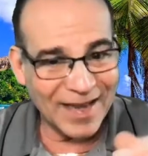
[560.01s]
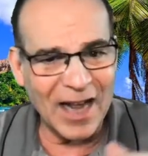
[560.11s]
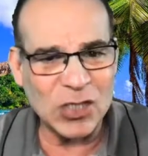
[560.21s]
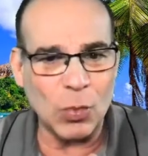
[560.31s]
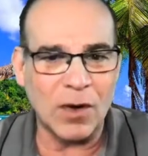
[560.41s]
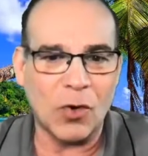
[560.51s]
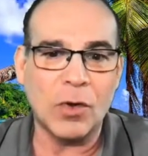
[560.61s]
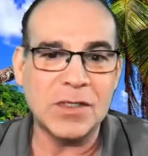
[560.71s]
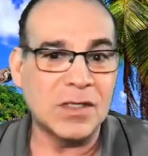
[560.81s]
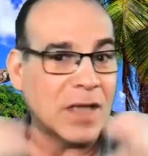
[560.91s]
The next one, of
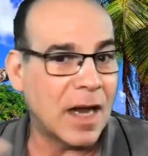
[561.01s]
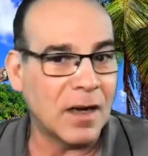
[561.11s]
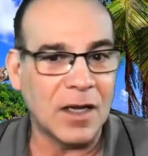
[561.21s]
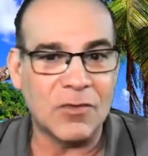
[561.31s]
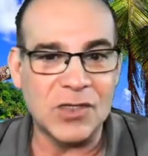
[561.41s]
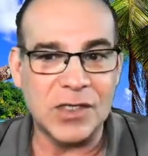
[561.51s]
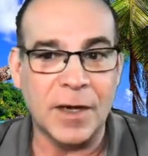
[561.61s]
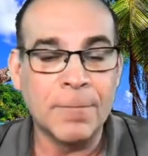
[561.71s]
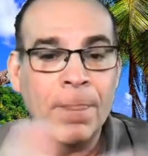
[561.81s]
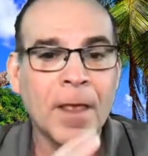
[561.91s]
course, is data literacy.